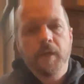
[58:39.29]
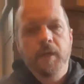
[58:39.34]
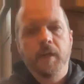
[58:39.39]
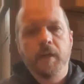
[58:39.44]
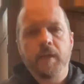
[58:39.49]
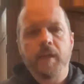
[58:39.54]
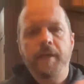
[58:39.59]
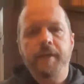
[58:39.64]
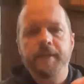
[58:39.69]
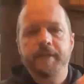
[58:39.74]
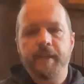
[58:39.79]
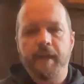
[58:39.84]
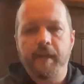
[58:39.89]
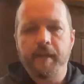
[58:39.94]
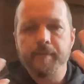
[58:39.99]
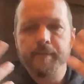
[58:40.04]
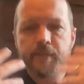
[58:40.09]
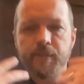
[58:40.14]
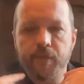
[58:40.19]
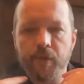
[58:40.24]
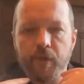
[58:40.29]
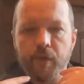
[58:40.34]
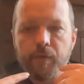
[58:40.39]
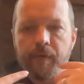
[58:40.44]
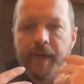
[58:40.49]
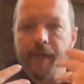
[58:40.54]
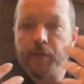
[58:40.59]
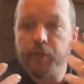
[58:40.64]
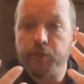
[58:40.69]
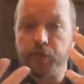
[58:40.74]
a lot of times
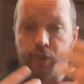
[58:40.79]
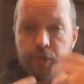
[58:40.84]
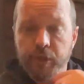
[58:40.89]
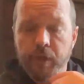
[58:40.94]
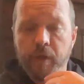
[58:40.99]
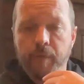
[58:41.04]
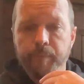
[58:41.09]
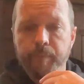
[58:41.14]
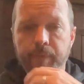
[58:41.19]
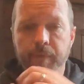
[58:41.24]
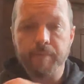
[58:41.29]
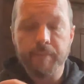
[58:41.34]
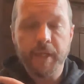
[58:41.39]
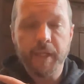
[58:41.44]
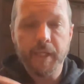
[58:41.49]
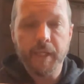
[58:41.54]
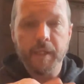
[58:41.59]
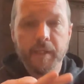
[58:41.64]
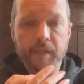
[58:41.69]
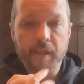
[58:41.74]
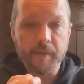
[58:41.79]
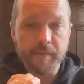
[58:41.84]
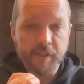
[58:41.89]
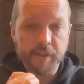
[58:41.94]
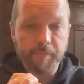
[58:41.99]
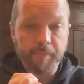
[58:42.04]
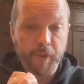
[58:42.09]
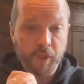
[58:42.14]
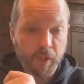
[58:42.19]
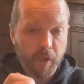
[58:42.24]
songwriters just come to me and they
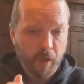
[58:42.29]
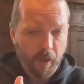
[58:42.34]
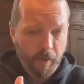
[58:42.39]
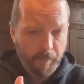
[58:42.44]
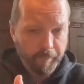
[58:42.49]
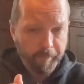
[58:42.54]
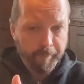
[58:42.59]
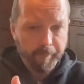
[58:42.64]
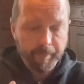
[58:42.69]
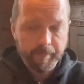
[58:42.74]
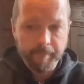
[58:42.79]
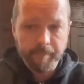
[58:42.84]
just become